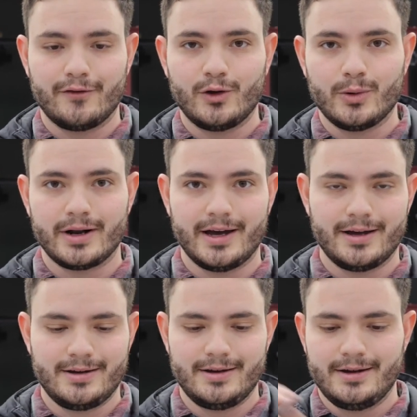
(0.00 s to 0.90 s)
If you were
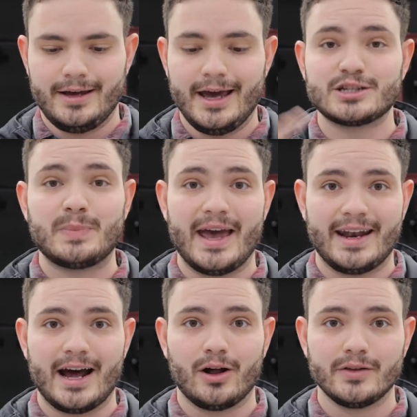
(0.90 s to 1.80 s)
to
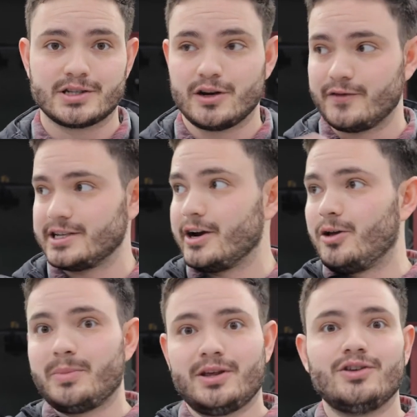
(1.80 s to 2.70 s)
expand out all the surface
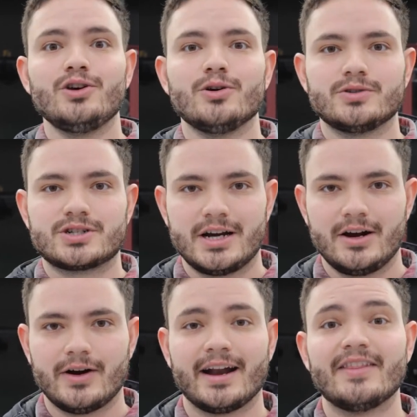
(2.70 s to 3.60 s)
area, it'd be huge,
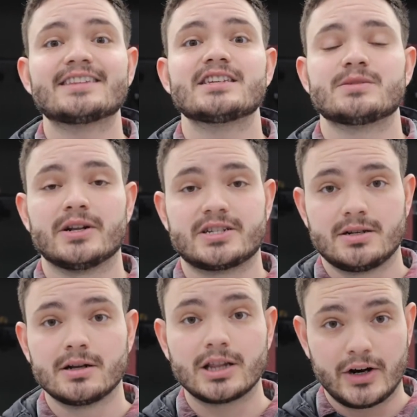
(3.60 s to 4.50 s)
right? And that's as much
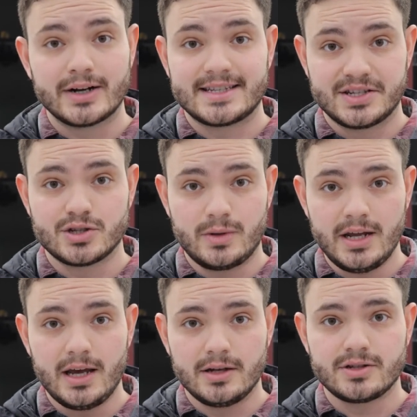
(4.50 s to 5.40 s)
clearance as you
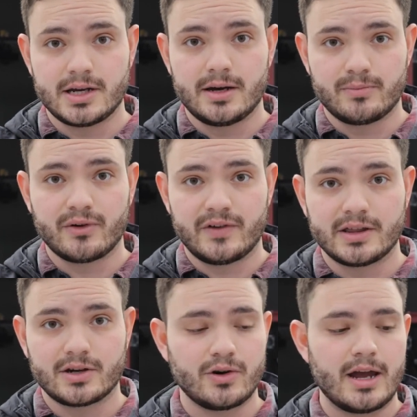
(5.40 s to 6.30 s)
need to
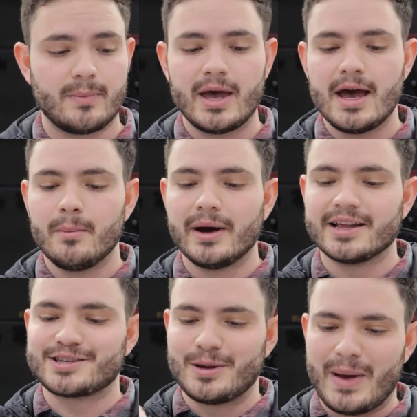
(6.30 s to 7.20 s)
prevent the creep, but
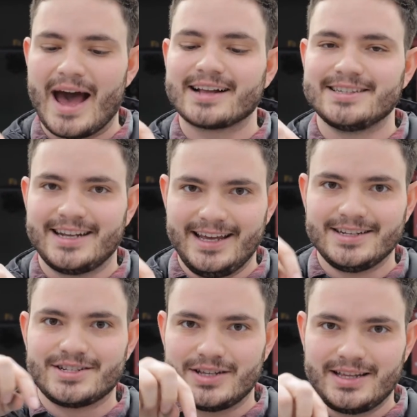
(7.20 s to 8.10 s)
it's compacted
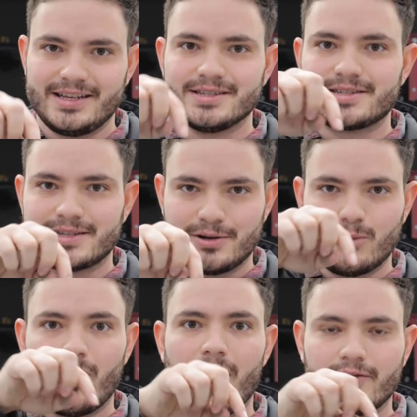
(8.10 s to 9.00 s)
into these
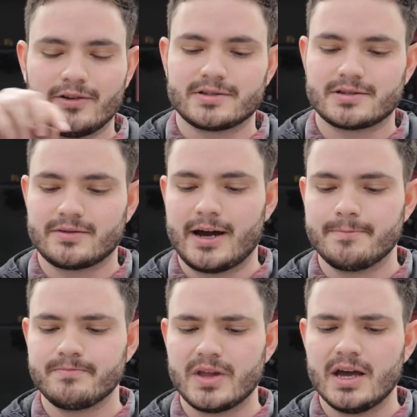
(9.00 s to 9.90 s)
waffles, right?
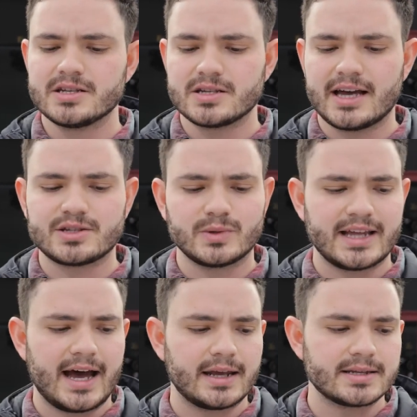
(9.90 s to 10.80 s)
So that's what
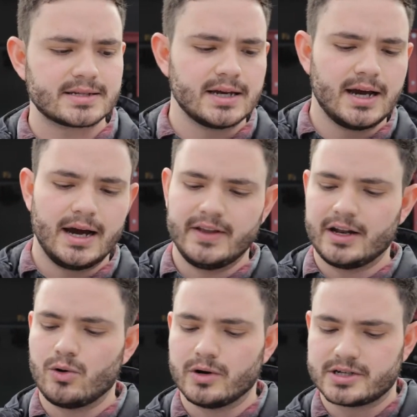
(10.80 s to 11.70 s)
that is. And then
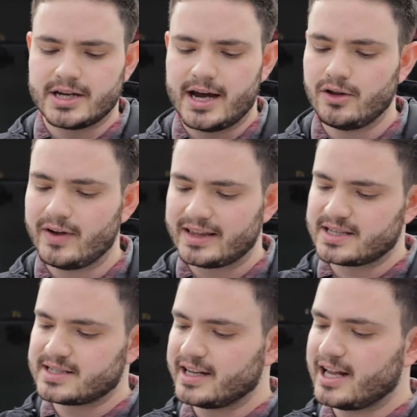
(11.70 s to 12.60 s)
of course, uh, you've got
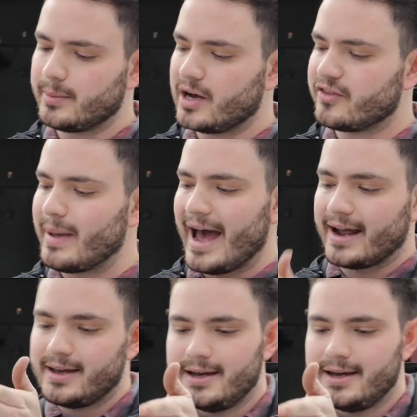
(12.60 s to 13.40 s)
the stud coming off the back.